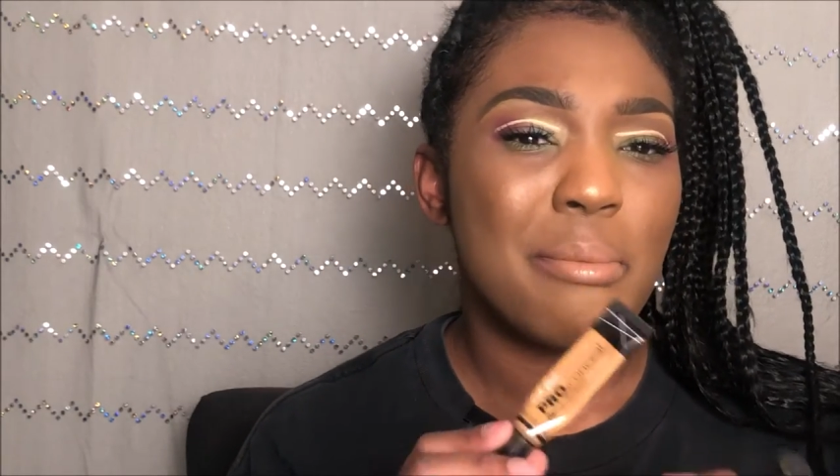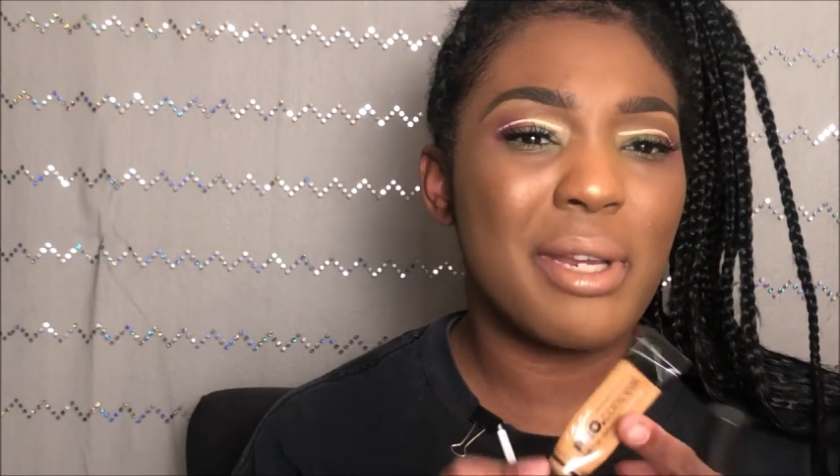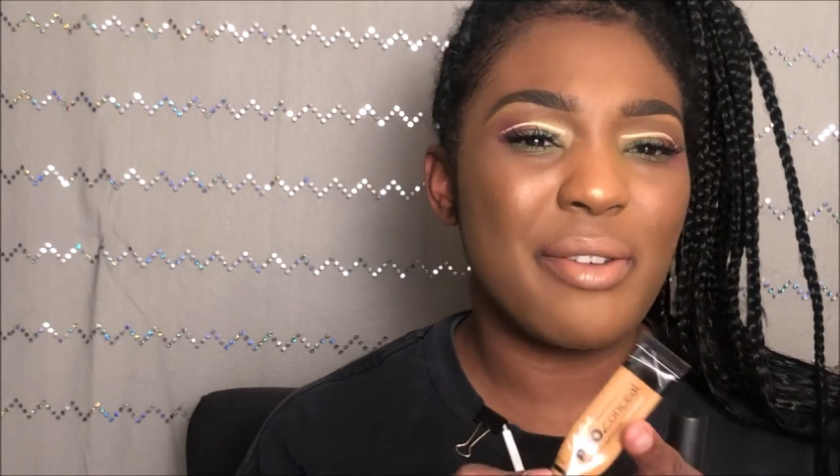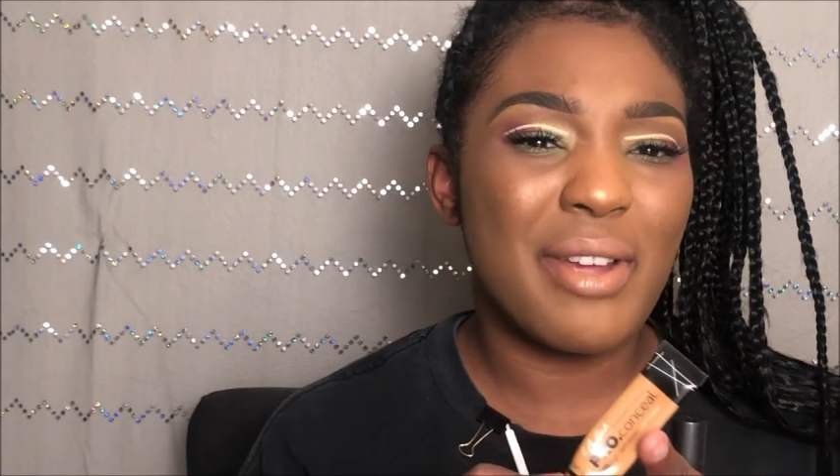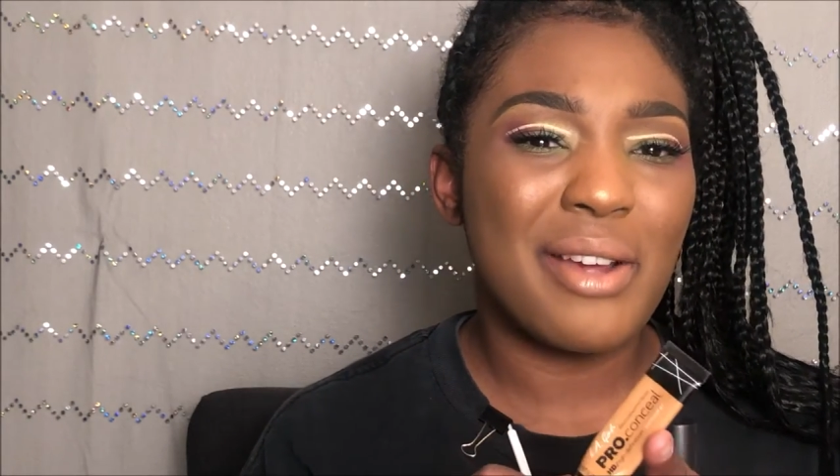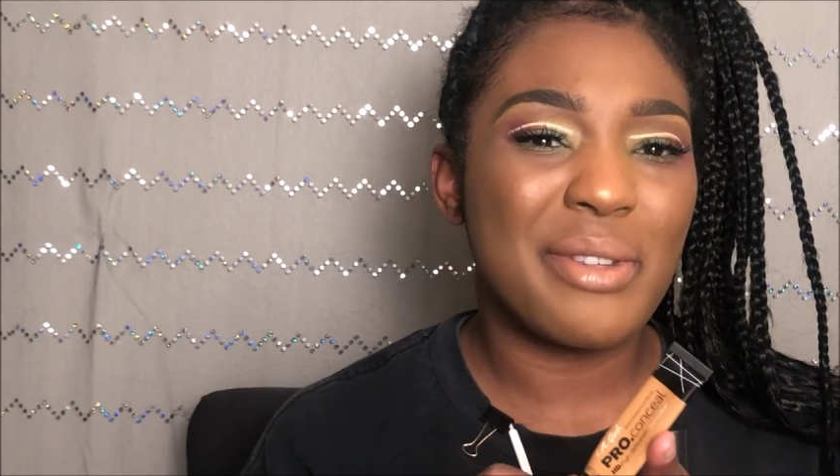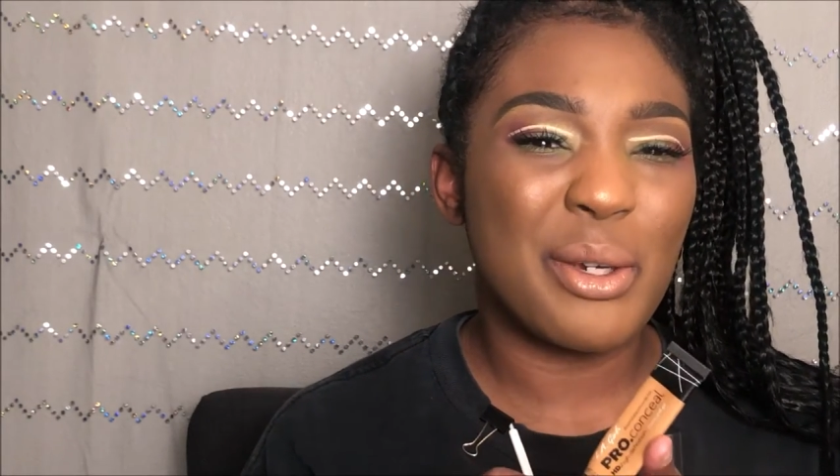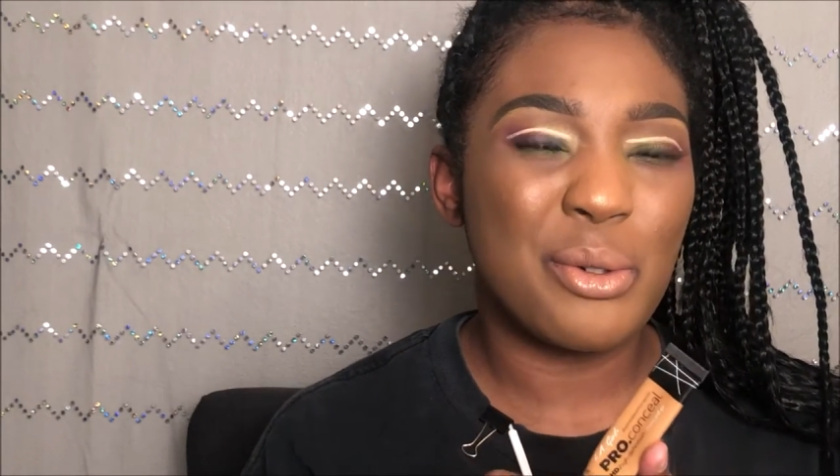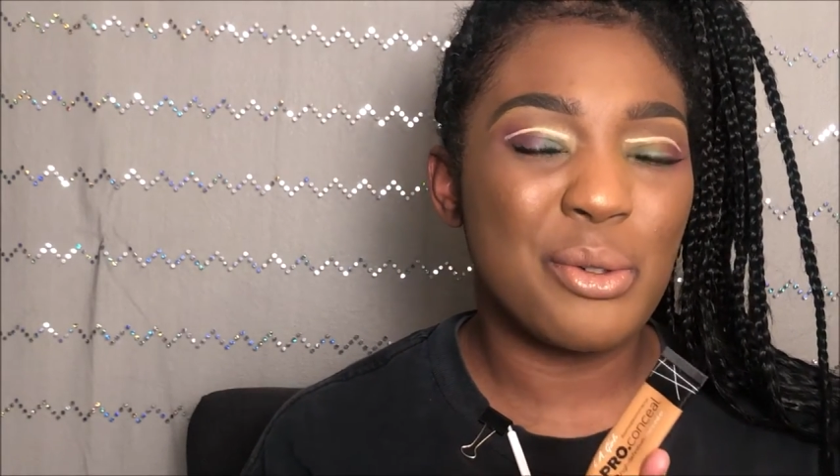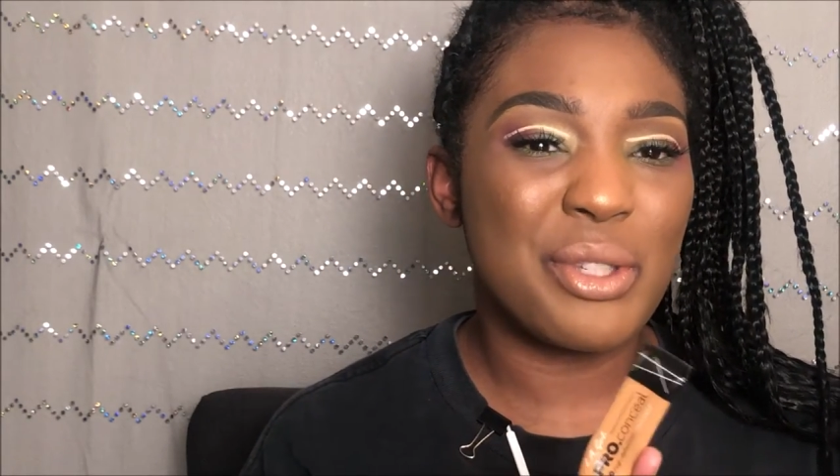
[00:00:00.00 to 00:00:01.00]
but I found
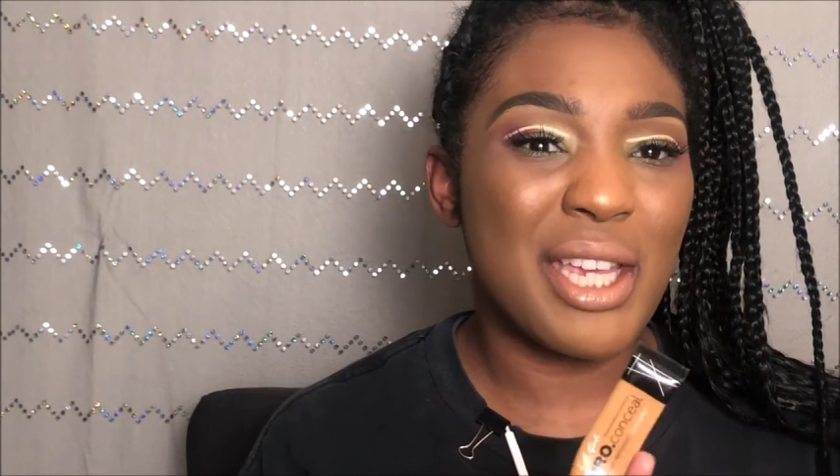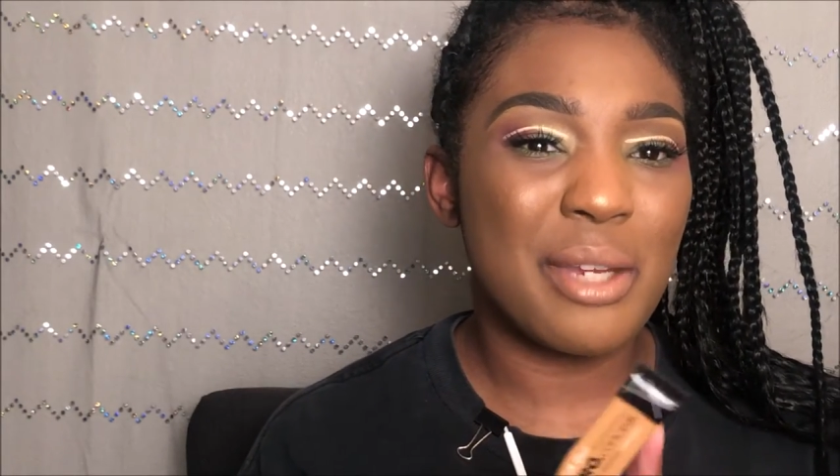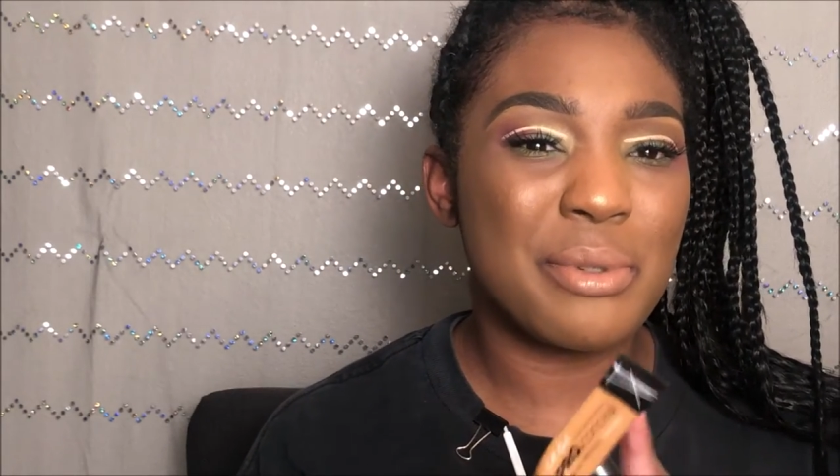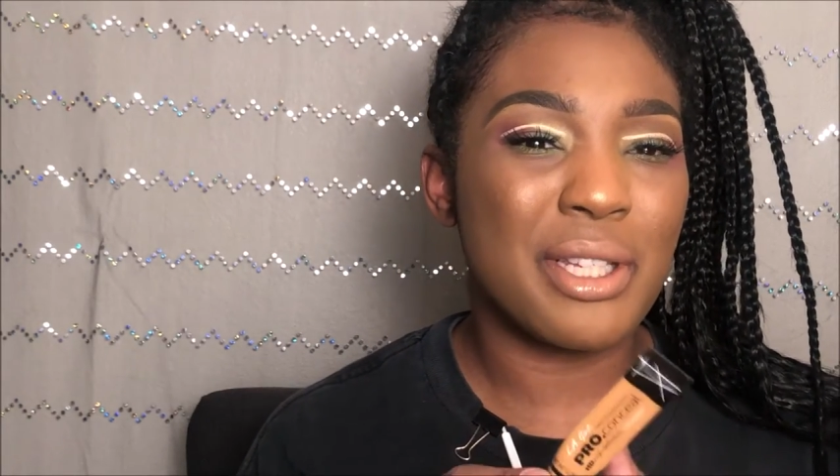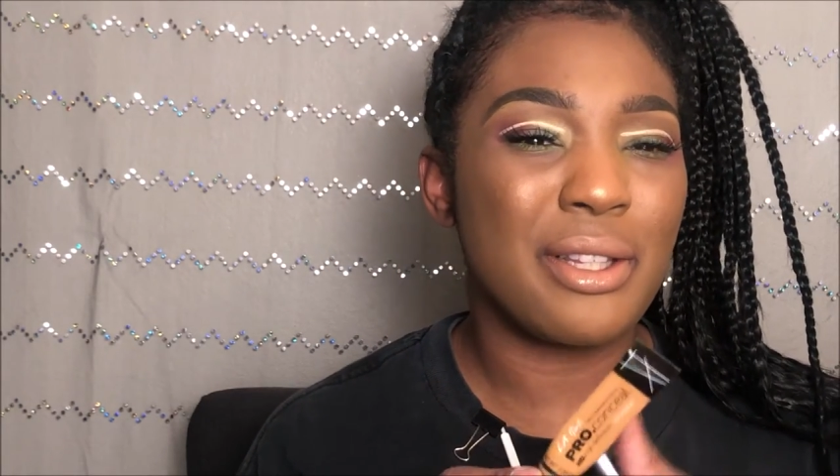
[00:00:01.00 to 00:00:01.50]
that Cool Tan was a